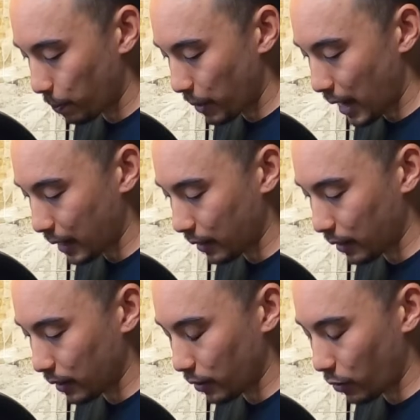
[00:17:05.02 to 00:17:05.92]
back
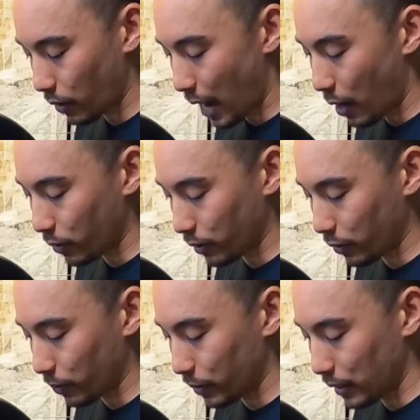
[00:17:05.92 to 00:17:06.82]
or out a
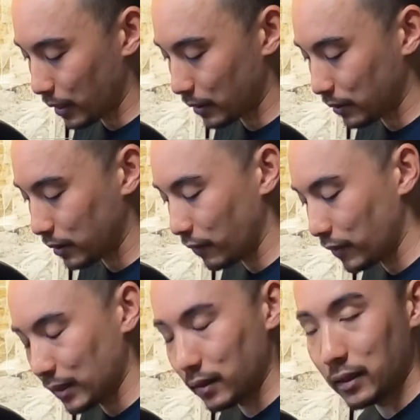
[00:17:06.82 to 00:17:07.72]
little bit, and then see if
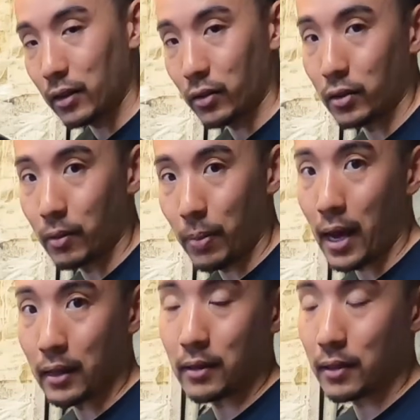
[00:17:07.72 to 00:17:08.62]
that centers the
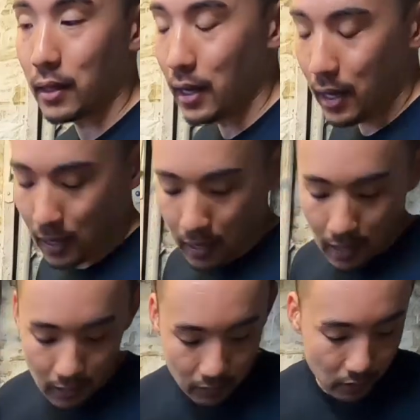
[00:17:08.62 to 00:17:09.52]
pads.
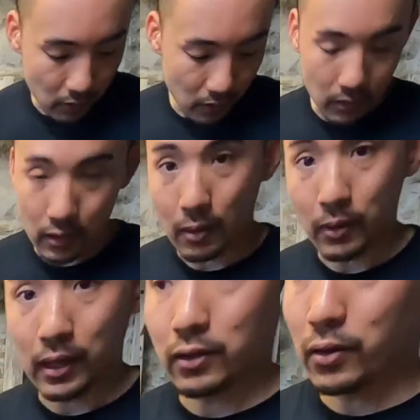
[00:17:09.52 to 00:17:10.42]
So I'm gonna
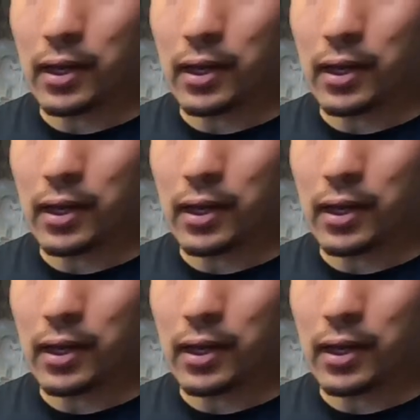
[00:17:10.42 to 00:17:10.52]
get to